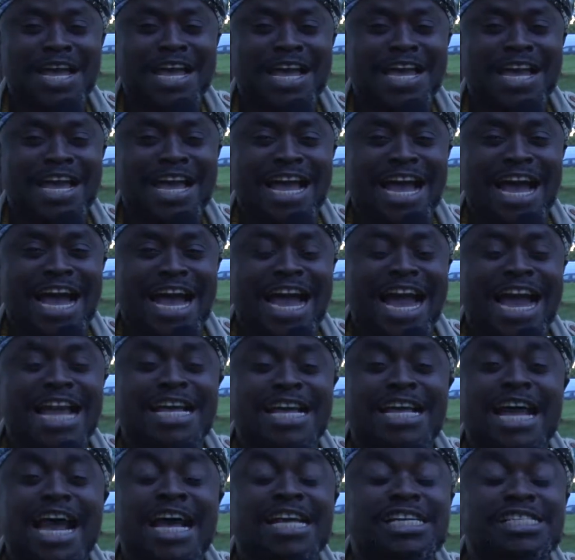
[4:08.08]

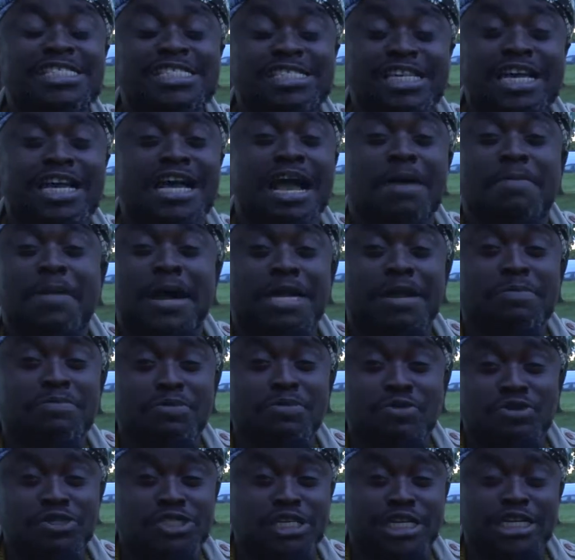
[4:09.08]
I sing about the
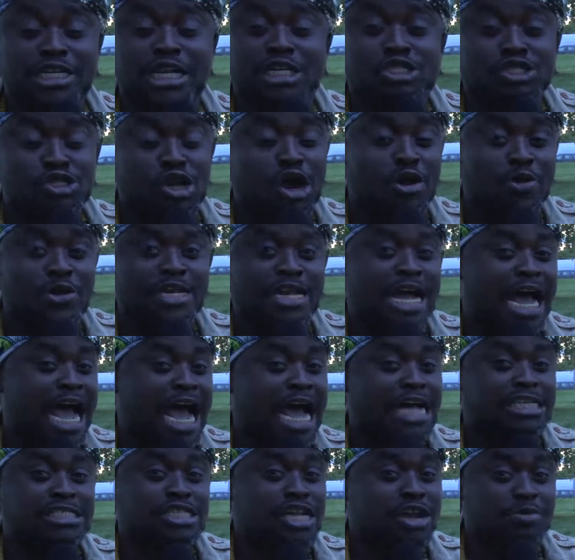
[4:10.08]
music, the story that
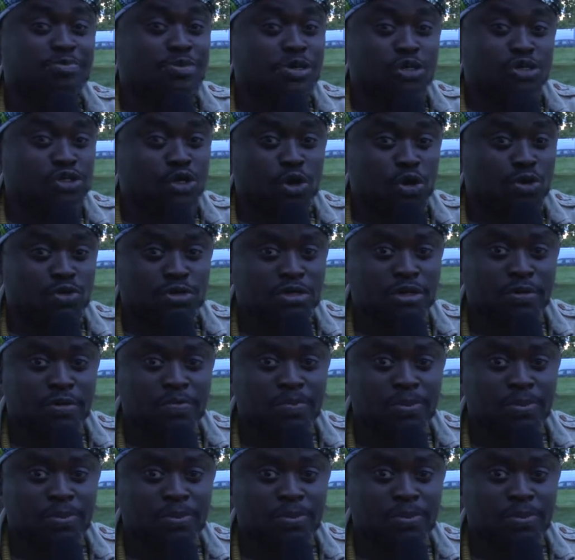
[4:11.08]
has not been told,